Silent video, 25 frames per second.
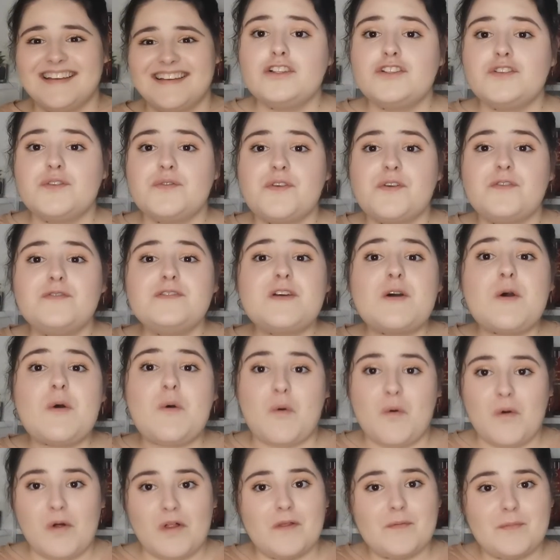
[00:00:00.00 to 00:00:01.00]
So those are
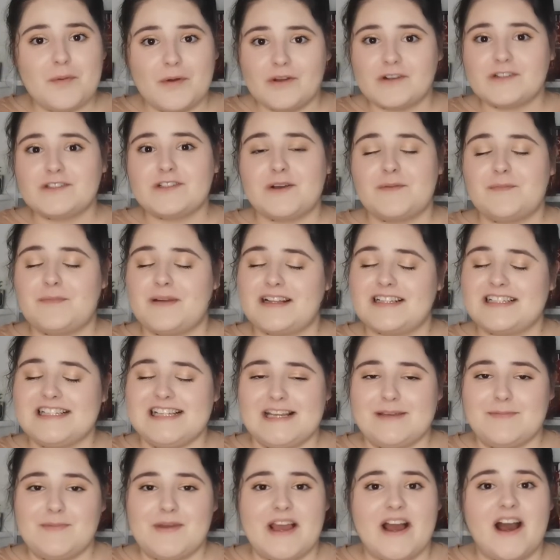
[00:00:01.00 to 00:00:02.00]
all the books on my
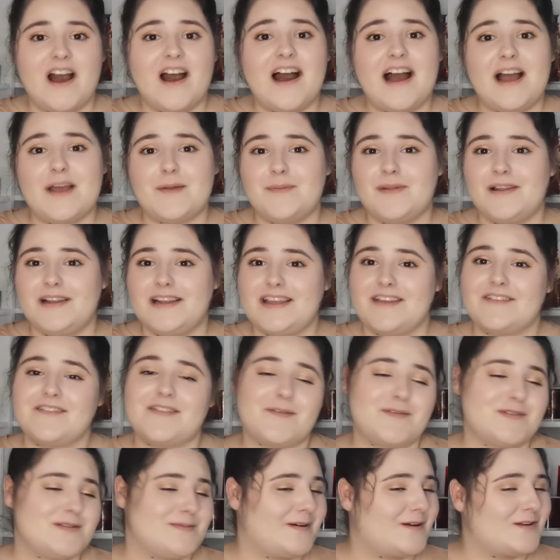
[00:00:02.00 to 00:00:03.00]
TBR. I believe
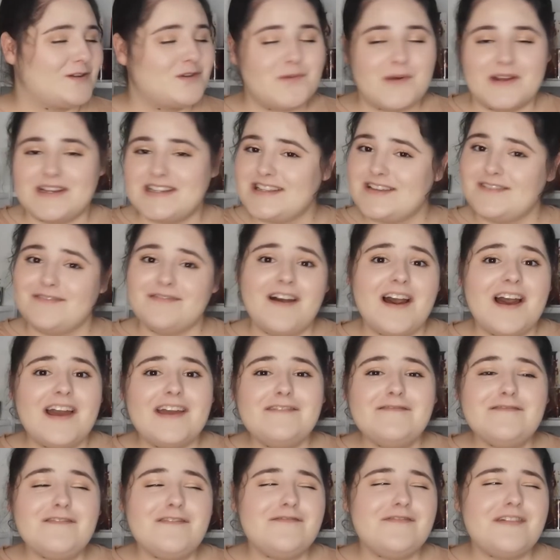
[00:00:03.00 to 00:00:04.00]
there was about
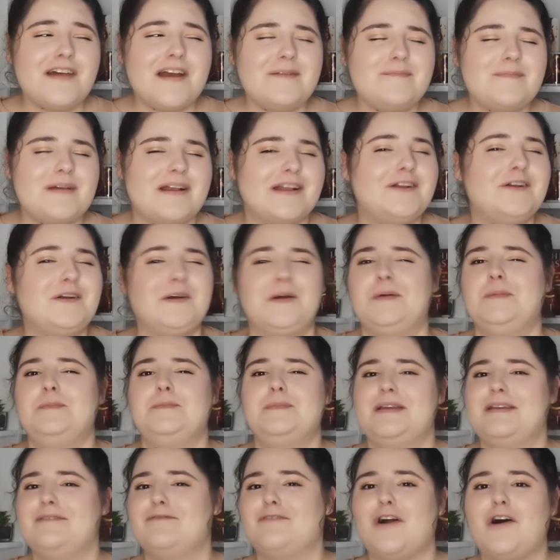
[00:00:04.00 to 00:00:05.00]
25 of them. I
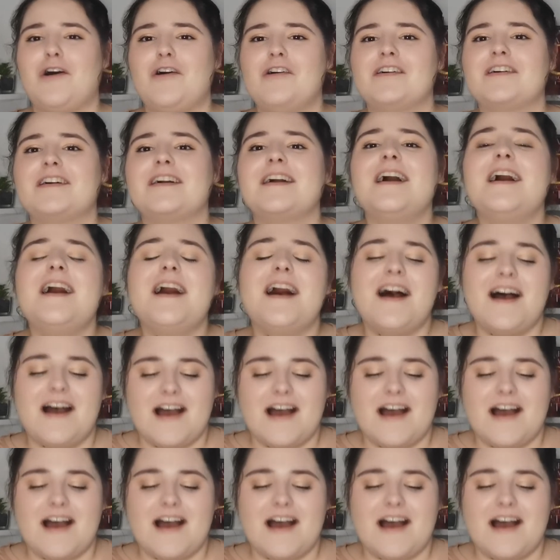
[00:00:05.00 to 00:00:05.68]
could be wrong.